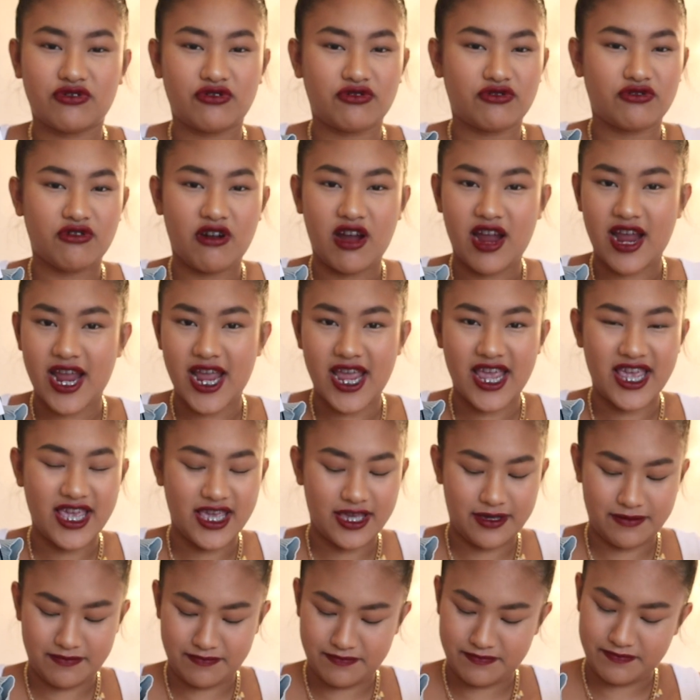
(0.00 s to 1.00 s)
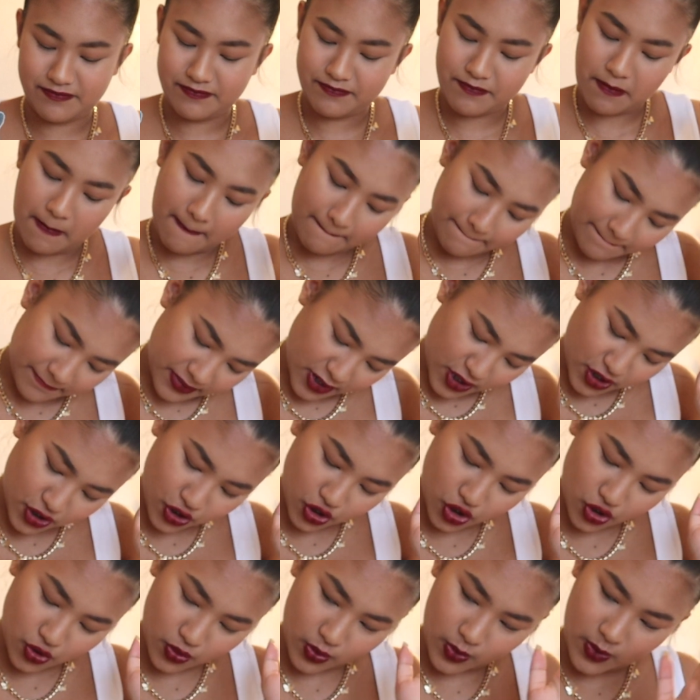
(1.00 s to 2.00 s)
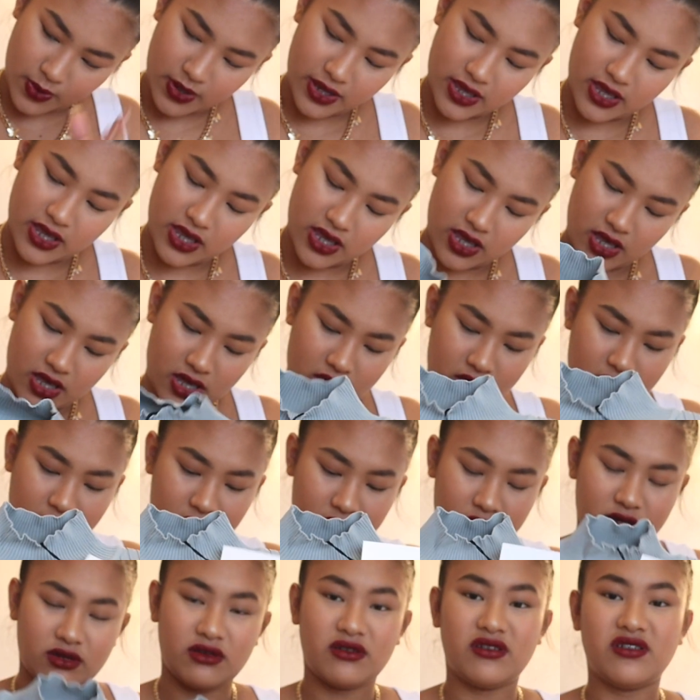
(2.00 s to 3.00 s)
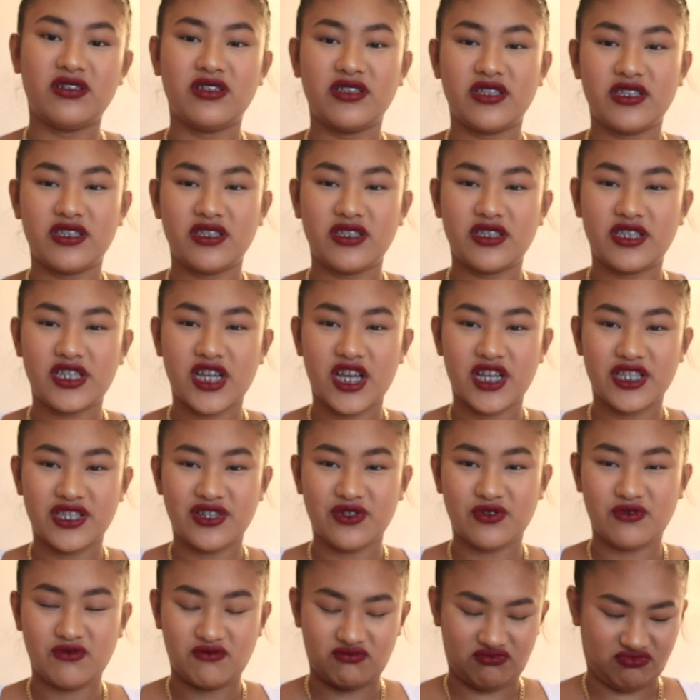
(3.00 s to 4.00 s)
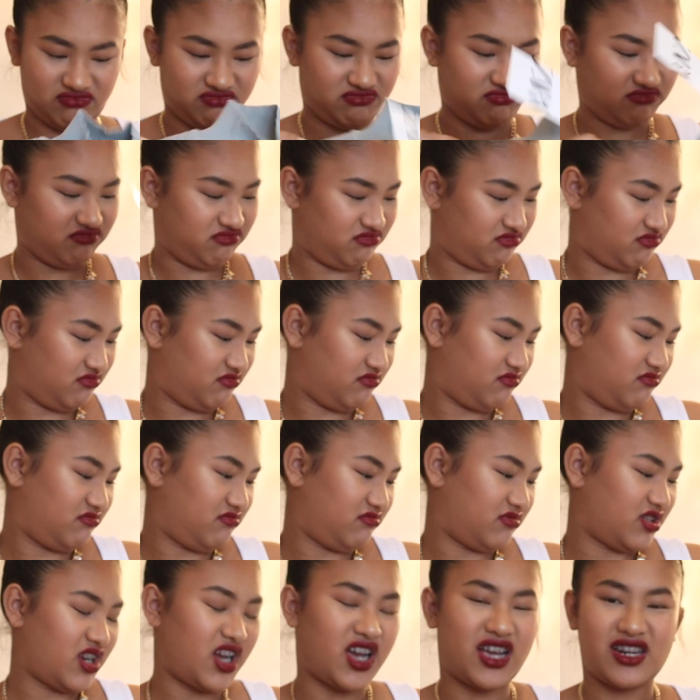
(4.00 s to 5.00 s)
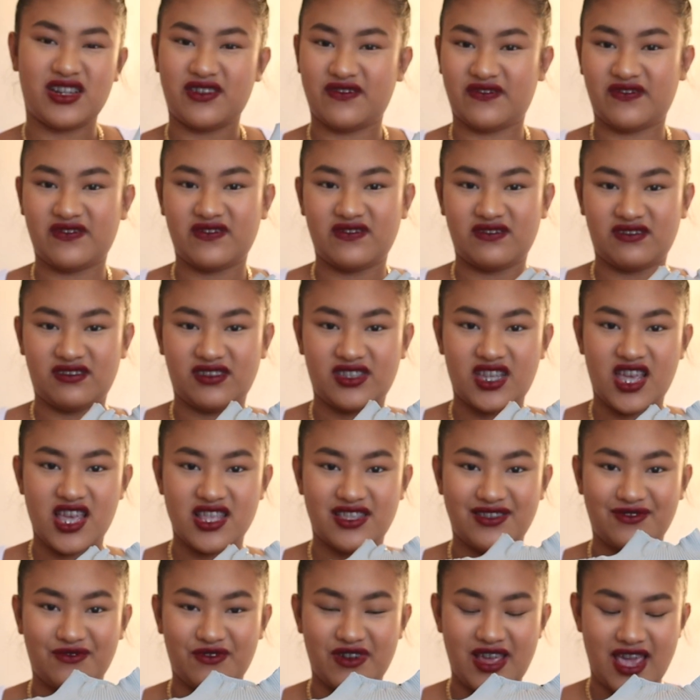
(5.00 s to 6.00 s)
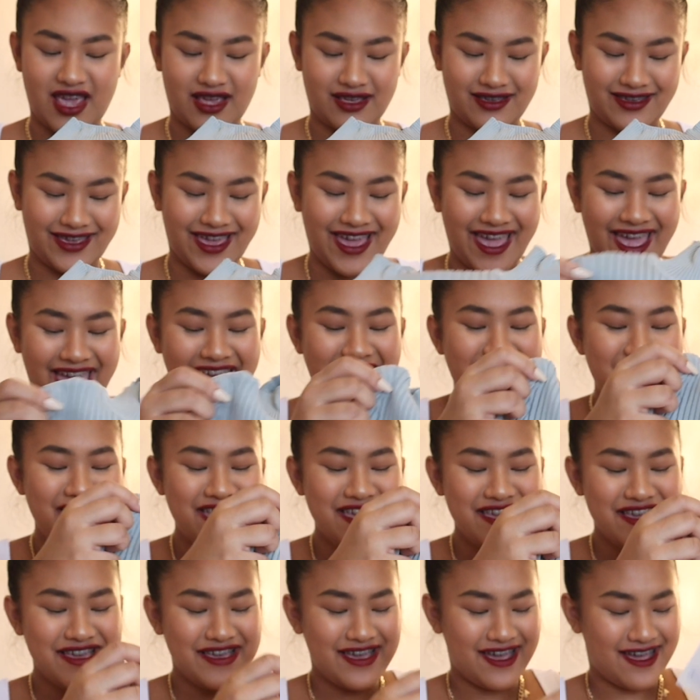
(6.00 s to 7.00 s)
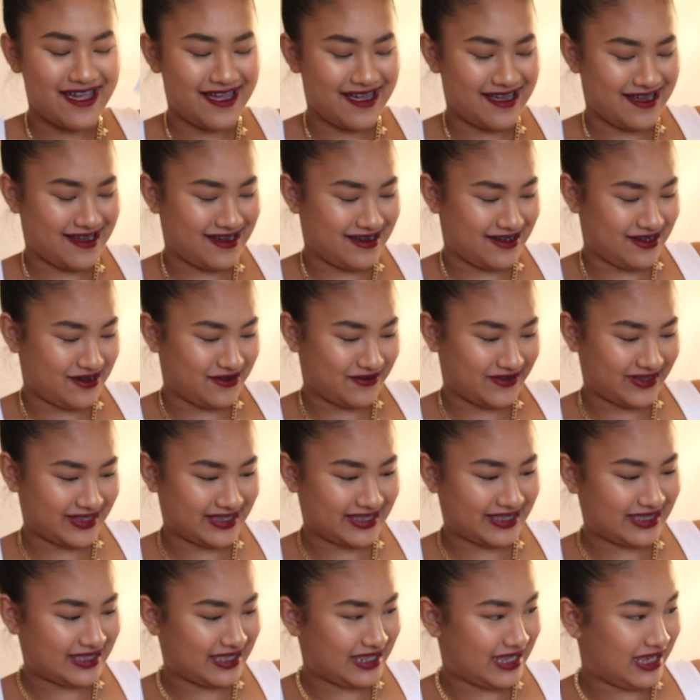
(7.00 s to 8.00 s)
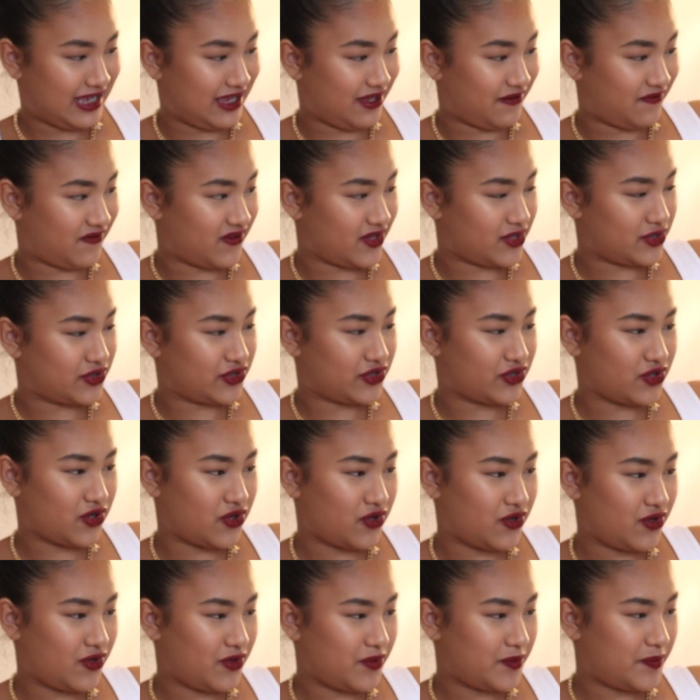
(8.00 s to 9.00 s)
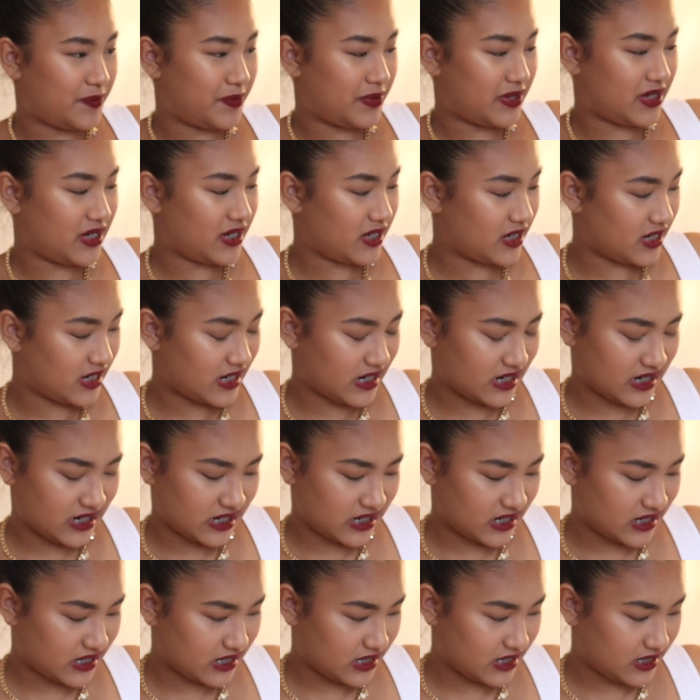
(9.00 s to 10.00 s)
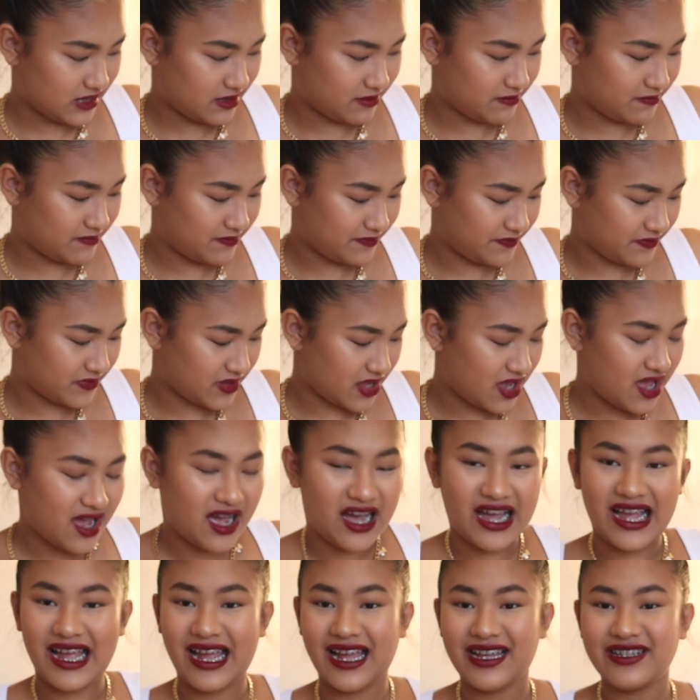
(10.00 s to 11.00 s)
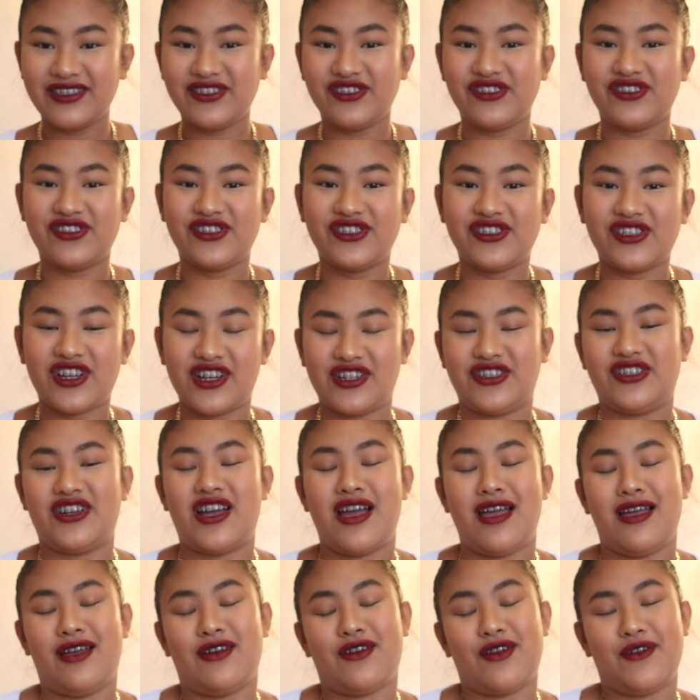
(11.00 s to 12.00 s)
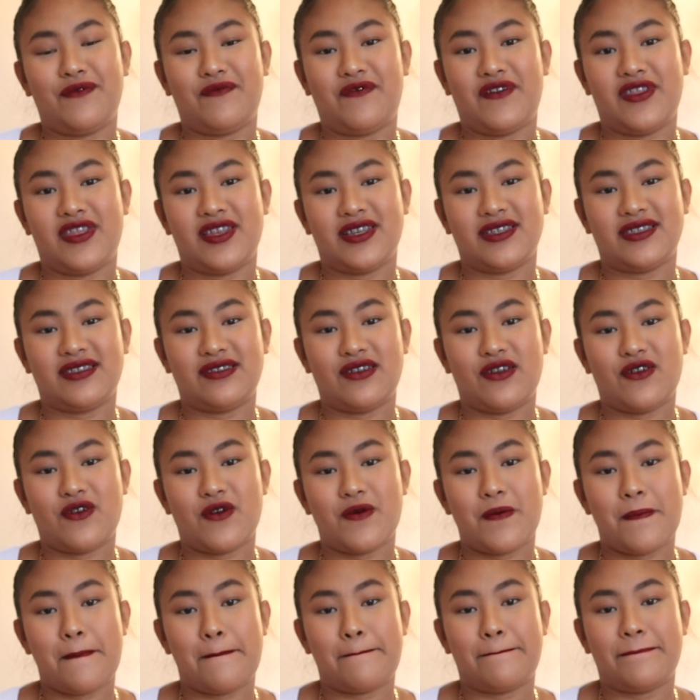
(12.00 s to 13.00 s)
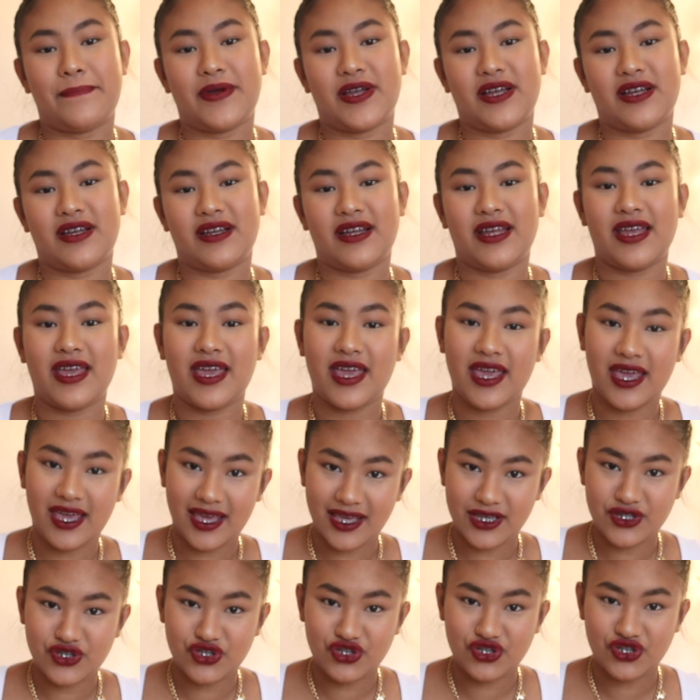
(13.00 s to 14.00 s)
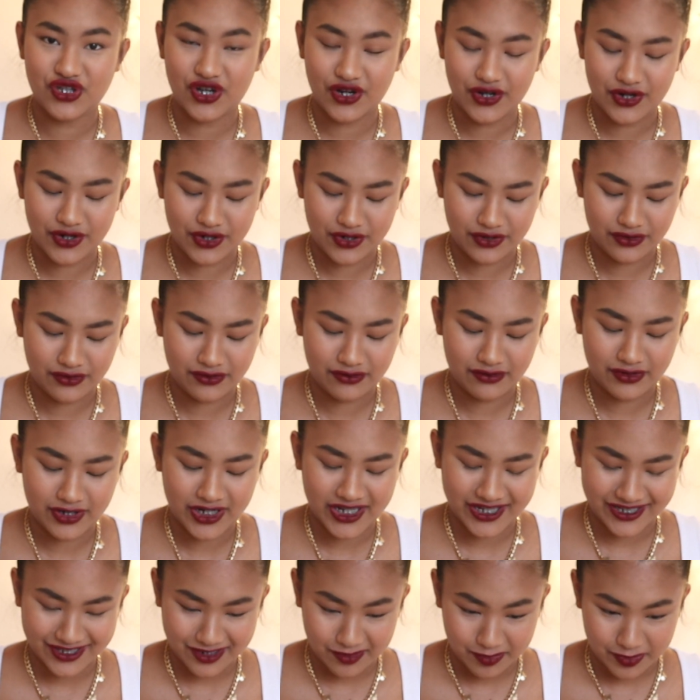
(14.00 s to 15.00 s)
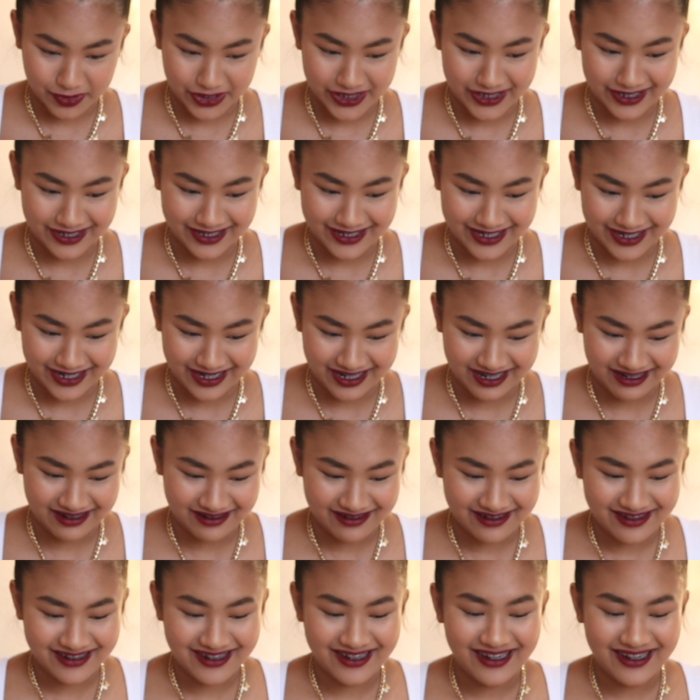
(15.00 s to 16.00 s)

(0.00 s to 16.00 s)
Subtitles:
grey blue turtle kind of turtleneck a long sleeve top. I had such high hope for this top, but it is so disappointing.